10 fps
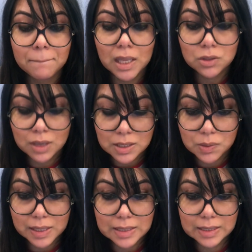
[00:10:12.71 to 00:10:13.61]
So that's
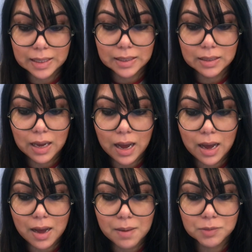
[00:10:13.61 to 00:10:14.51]
what I did.
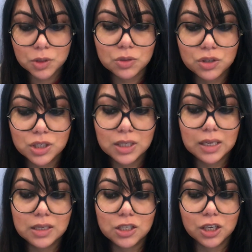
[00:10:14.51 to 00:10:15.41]
So it was just
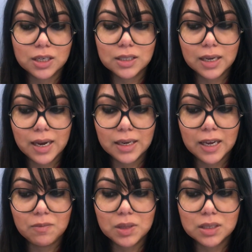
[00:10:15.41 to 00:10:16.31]
easier because it kind of
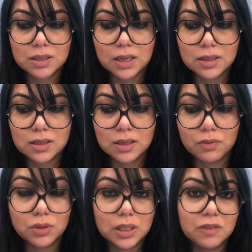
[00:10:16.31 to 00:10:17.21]
gave me this sense
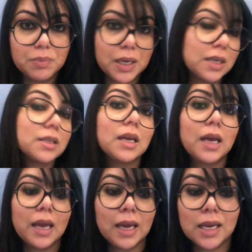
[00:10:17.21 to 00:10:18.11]
of relief, because
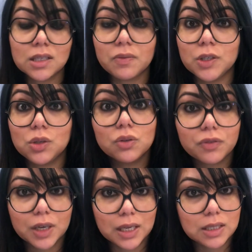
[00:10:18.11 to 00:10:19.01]
in case if I do
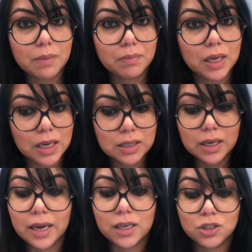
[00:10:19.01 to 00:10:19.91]
forget something, it's
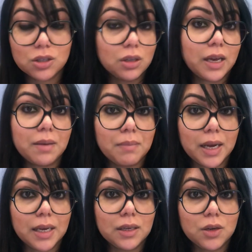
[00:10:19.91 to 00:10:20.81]
like I could just look at
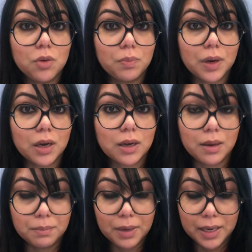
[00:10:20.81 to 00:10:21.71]
my notebook
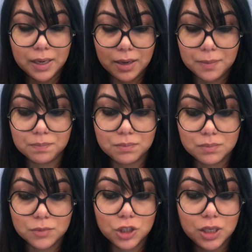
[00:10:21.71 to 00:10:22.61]
on my
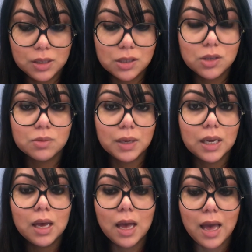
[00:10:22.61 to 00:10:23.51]
sheet, excuse
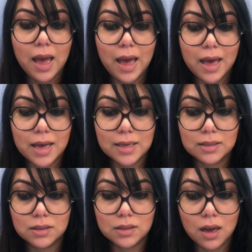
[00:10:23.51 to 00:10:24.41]
me,
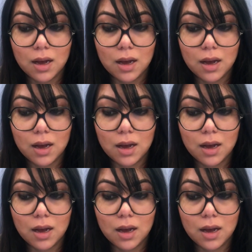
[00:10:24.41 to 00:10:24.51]
and